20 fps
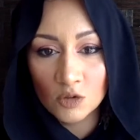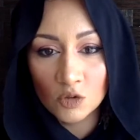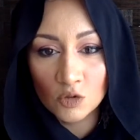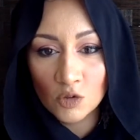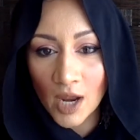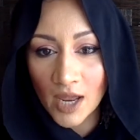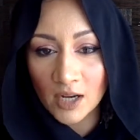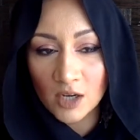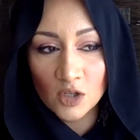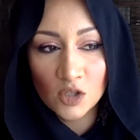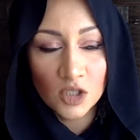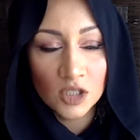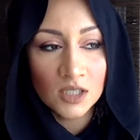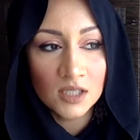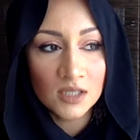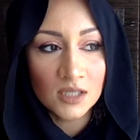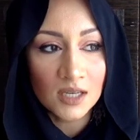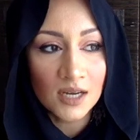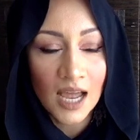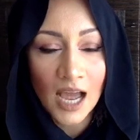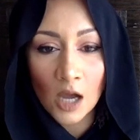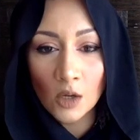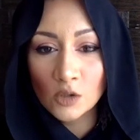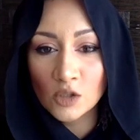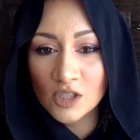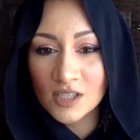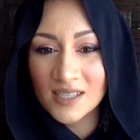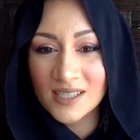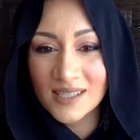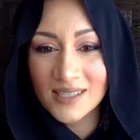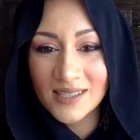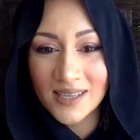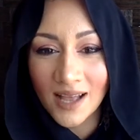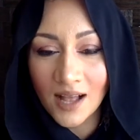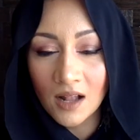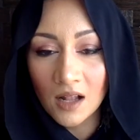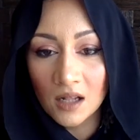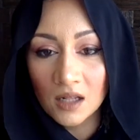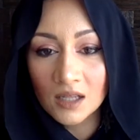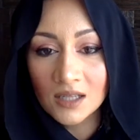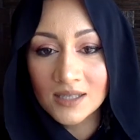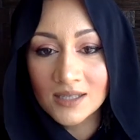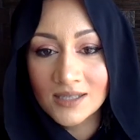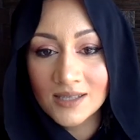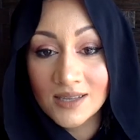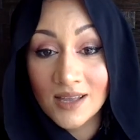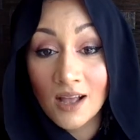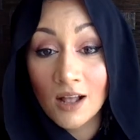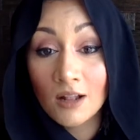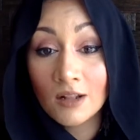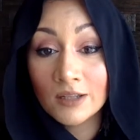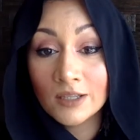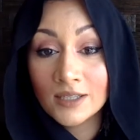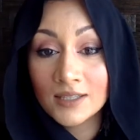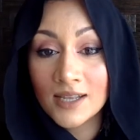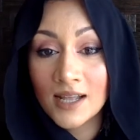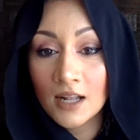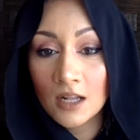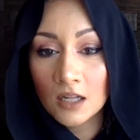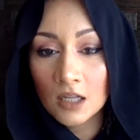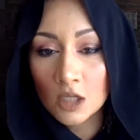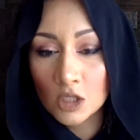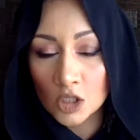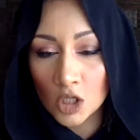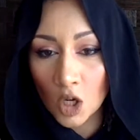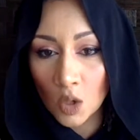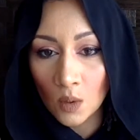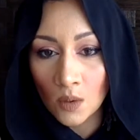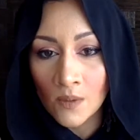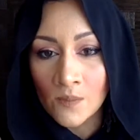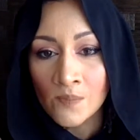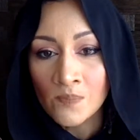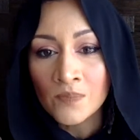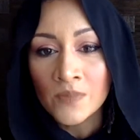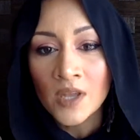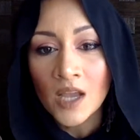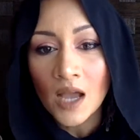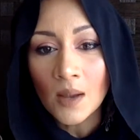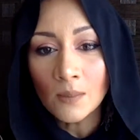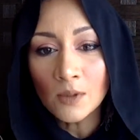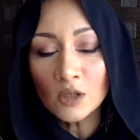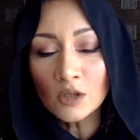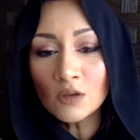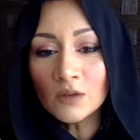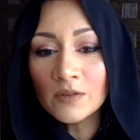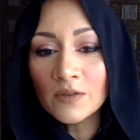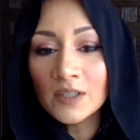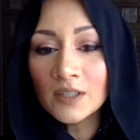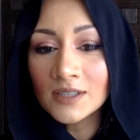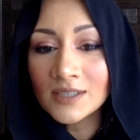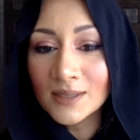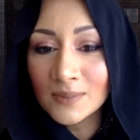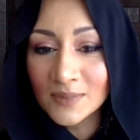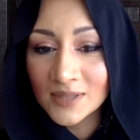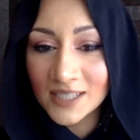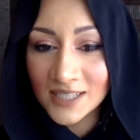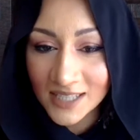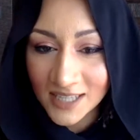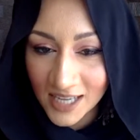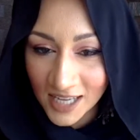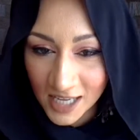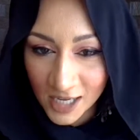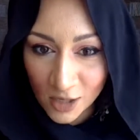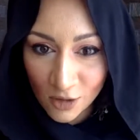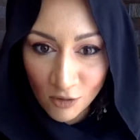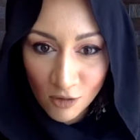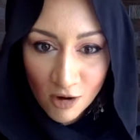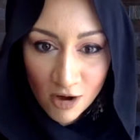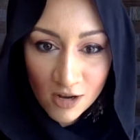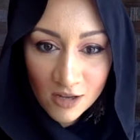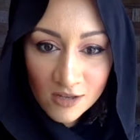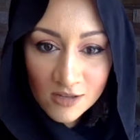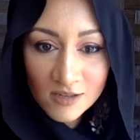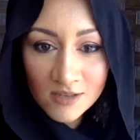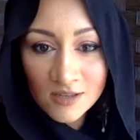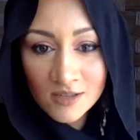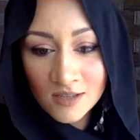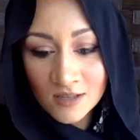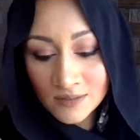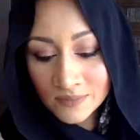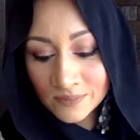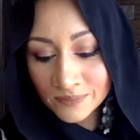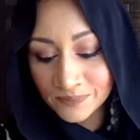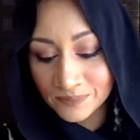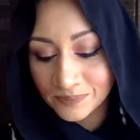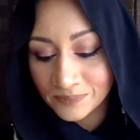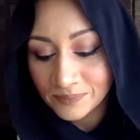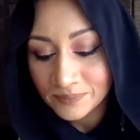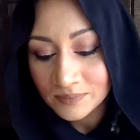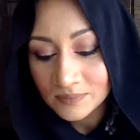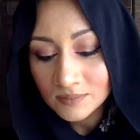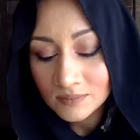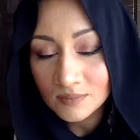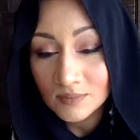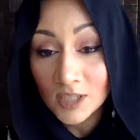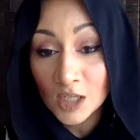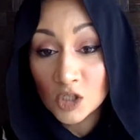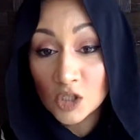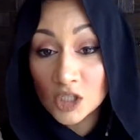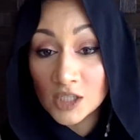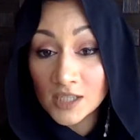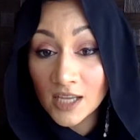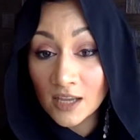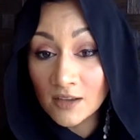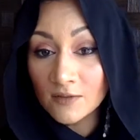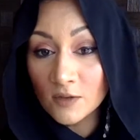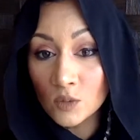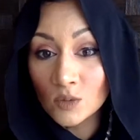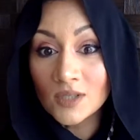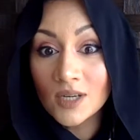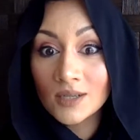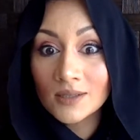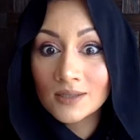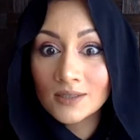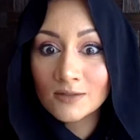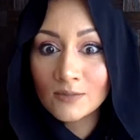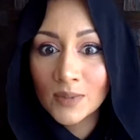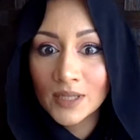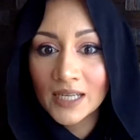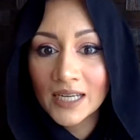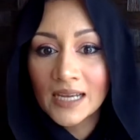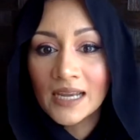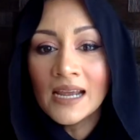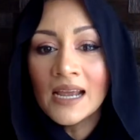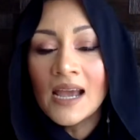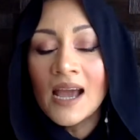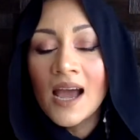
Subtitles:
strategists and how to sell. So I'm going to reveal some secrets to save you tons of money.